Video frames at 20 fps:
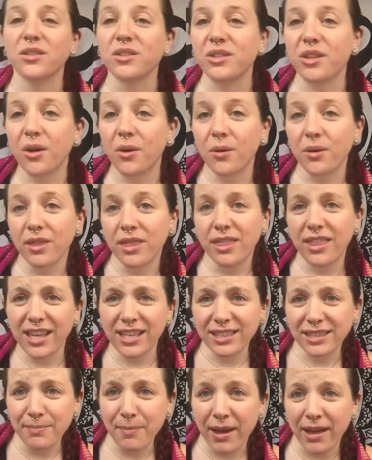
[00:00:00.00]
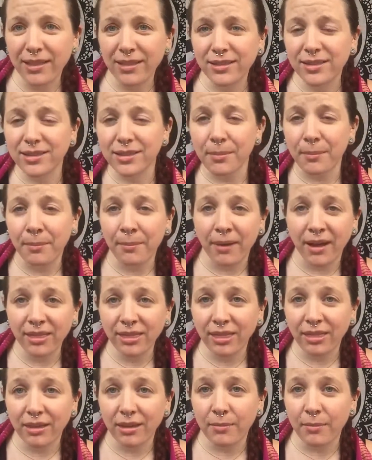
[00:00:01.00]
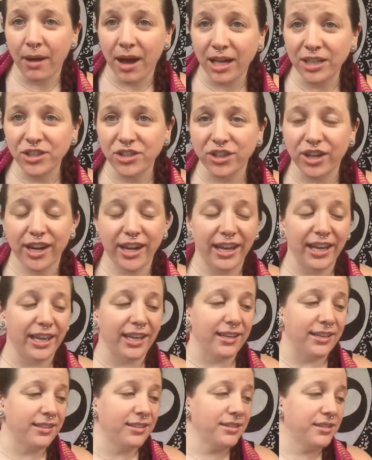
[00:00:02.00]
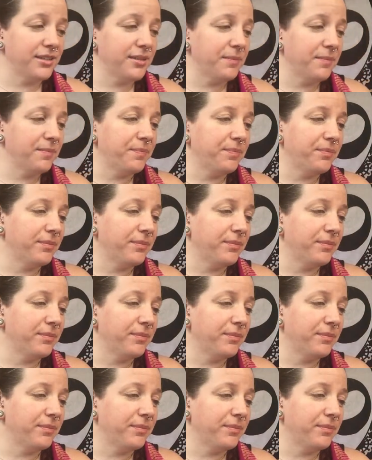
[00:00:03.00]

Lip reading: So this month's monthly mantra is,